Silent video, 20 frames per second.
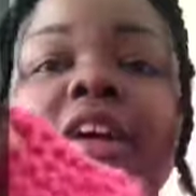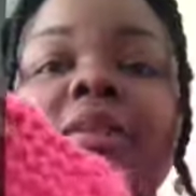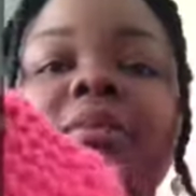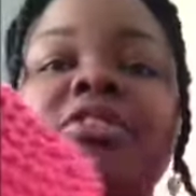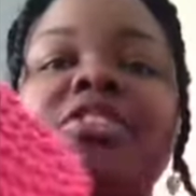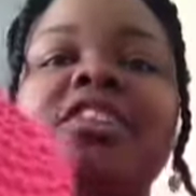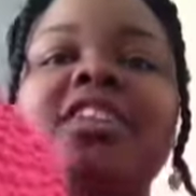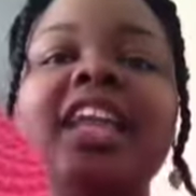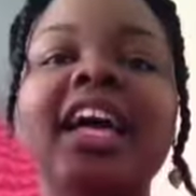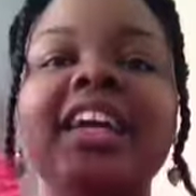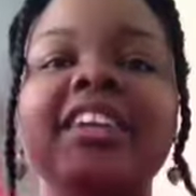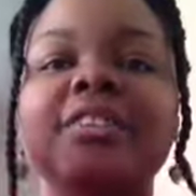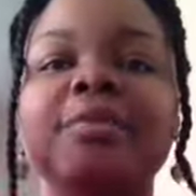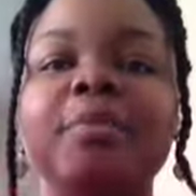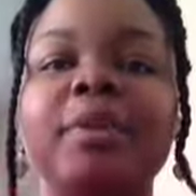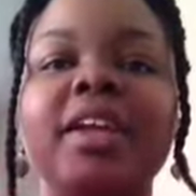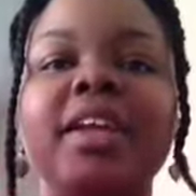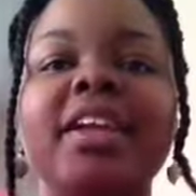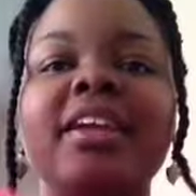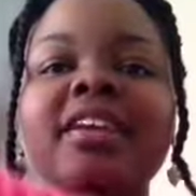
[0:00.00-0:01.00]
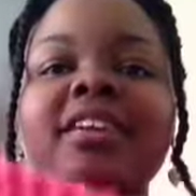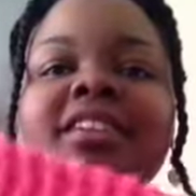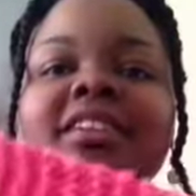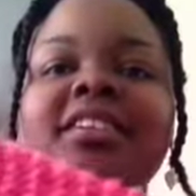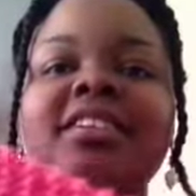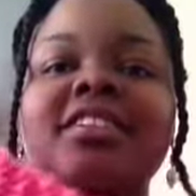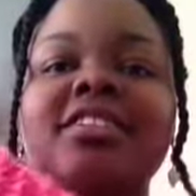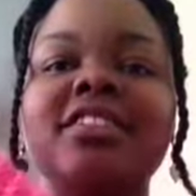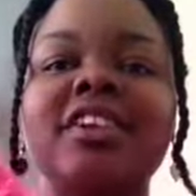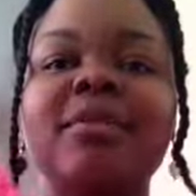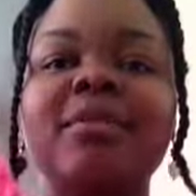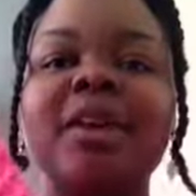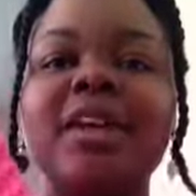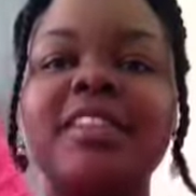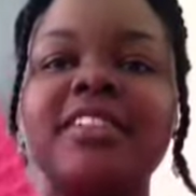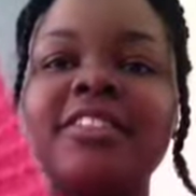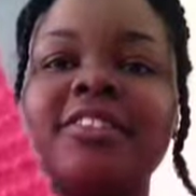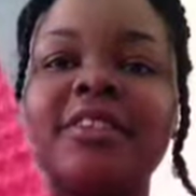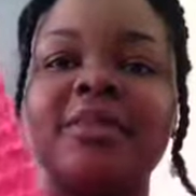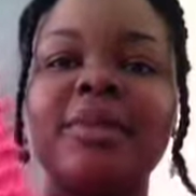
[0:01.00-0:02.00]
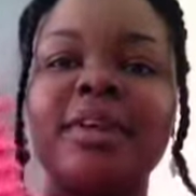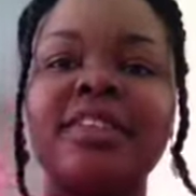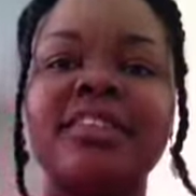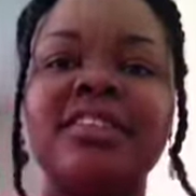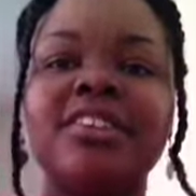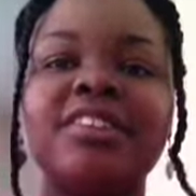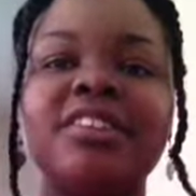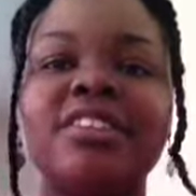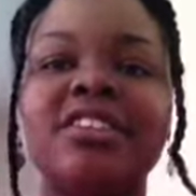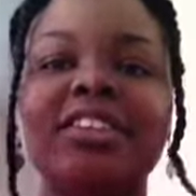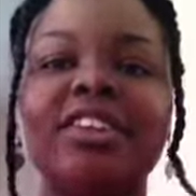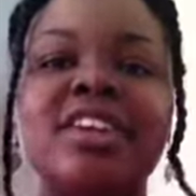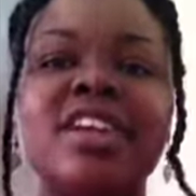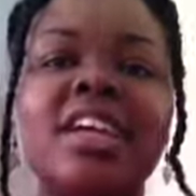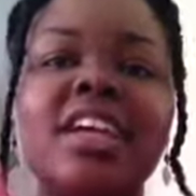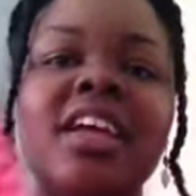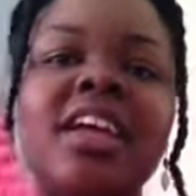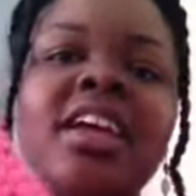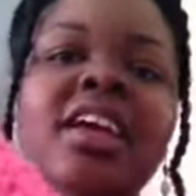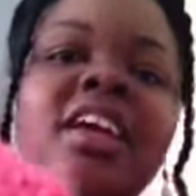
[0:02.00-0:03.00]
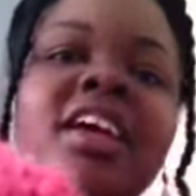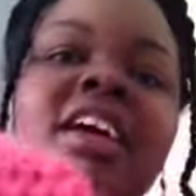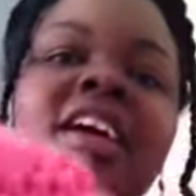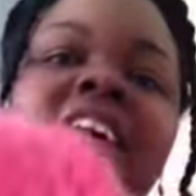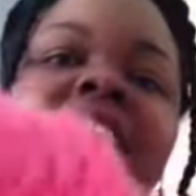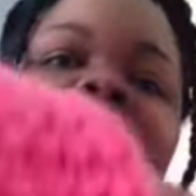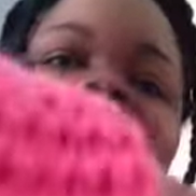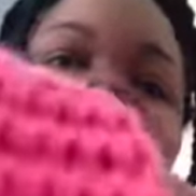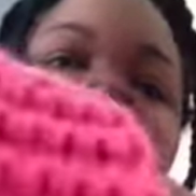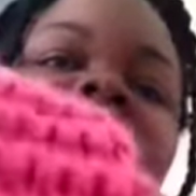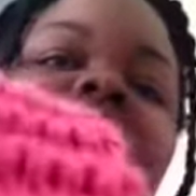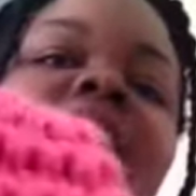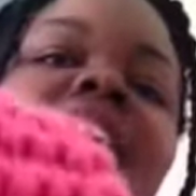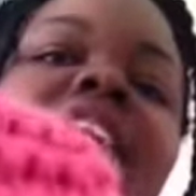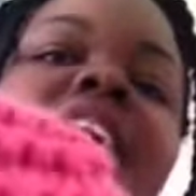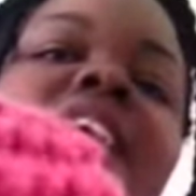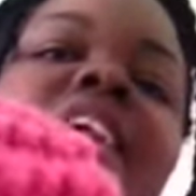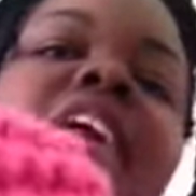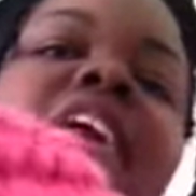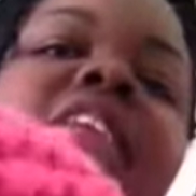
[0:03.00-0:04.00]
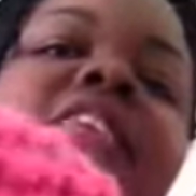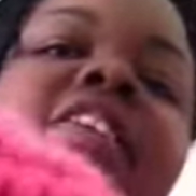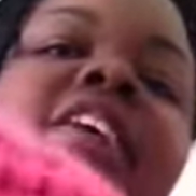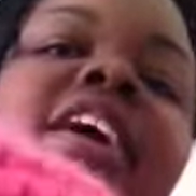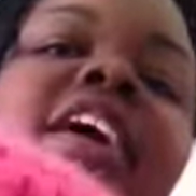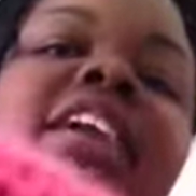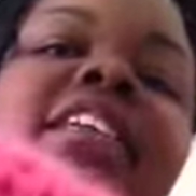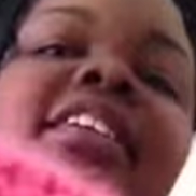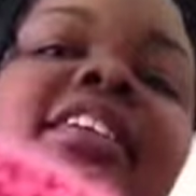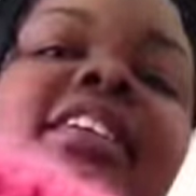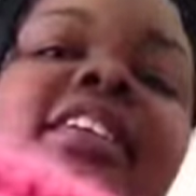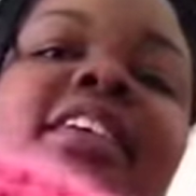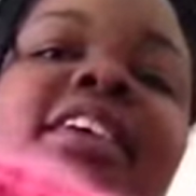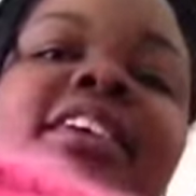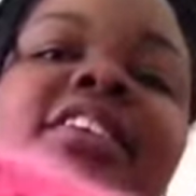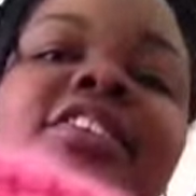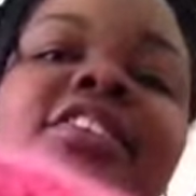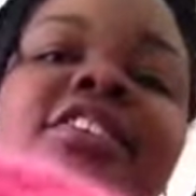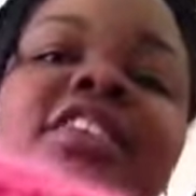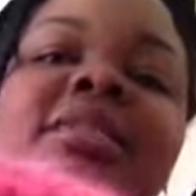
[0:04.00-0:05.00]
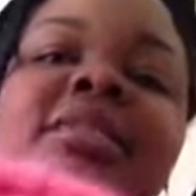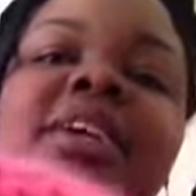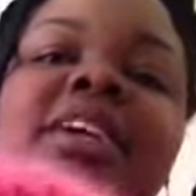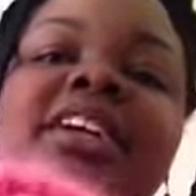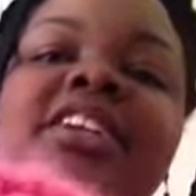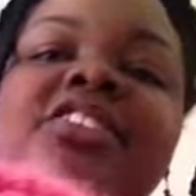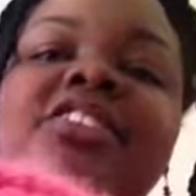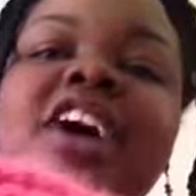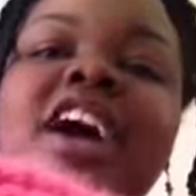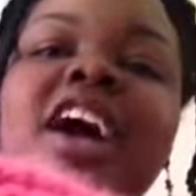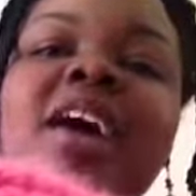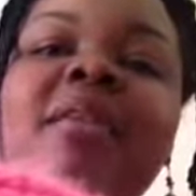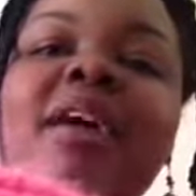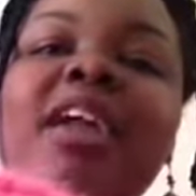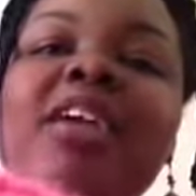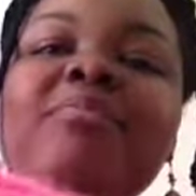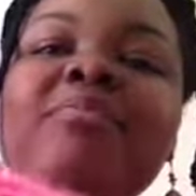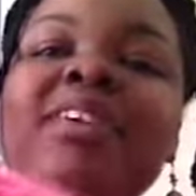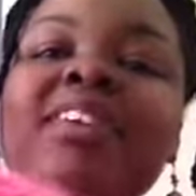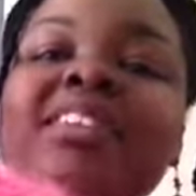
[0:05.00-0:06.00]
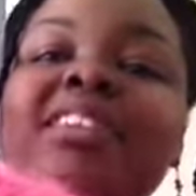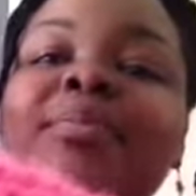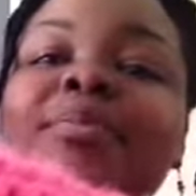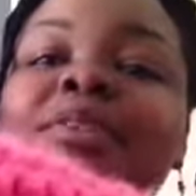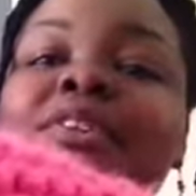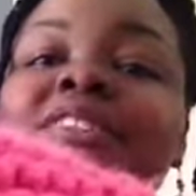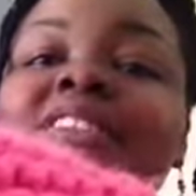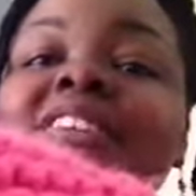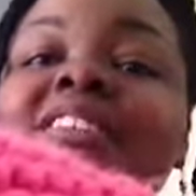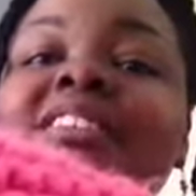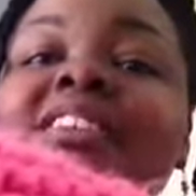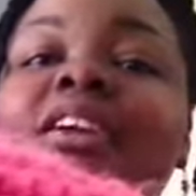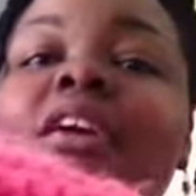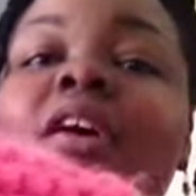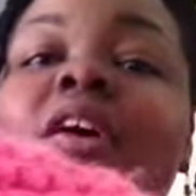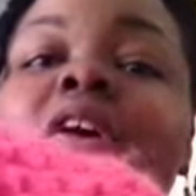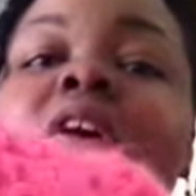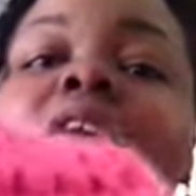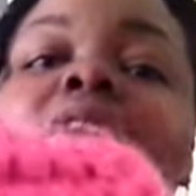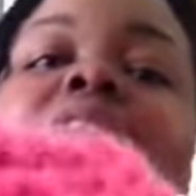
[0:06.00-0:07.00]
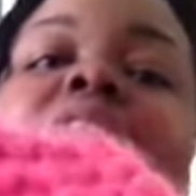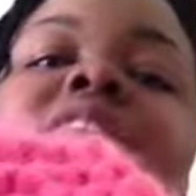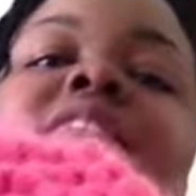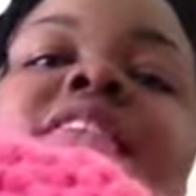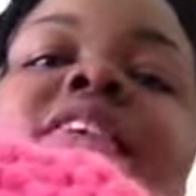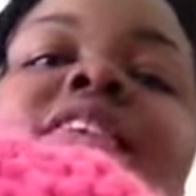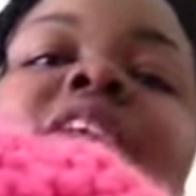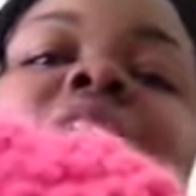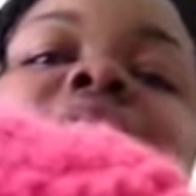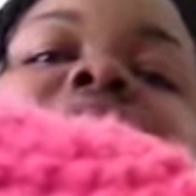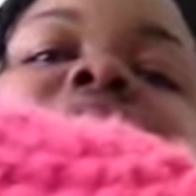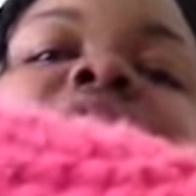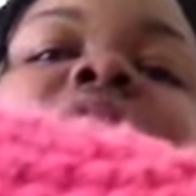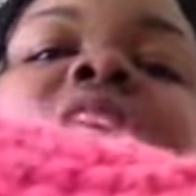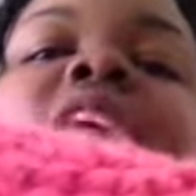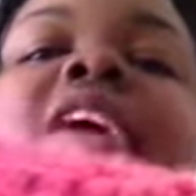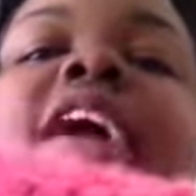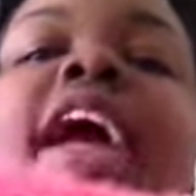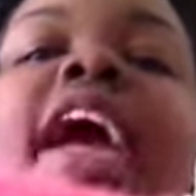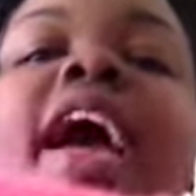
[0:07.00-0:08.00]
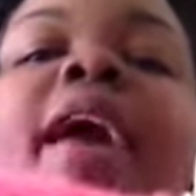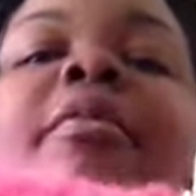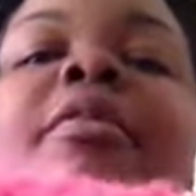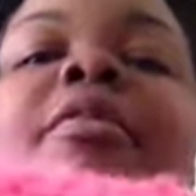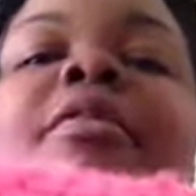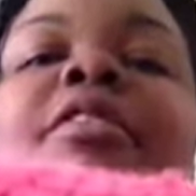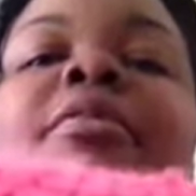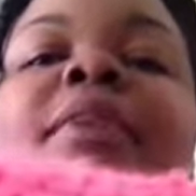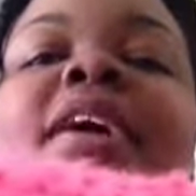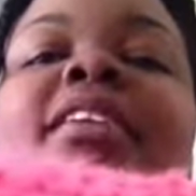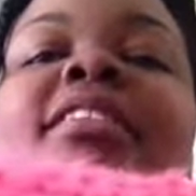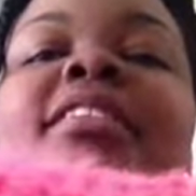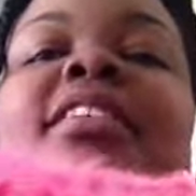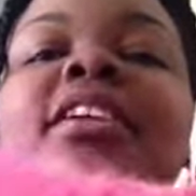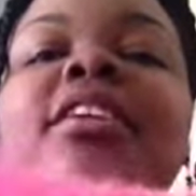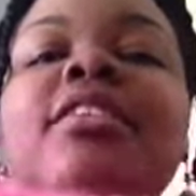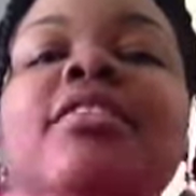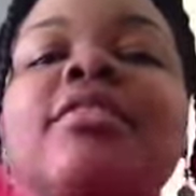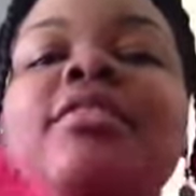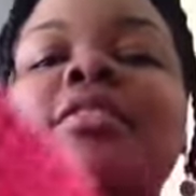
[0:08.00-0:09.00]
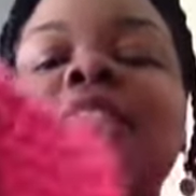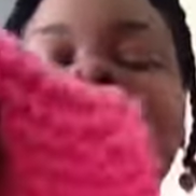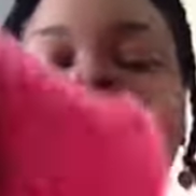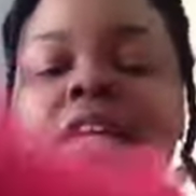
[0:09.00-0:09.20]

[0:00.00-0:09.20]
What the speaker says: She likes pink, so I made this for my sister. I think I did an extremely good job. I didn't mess up on this at all, so I was very happy with myself.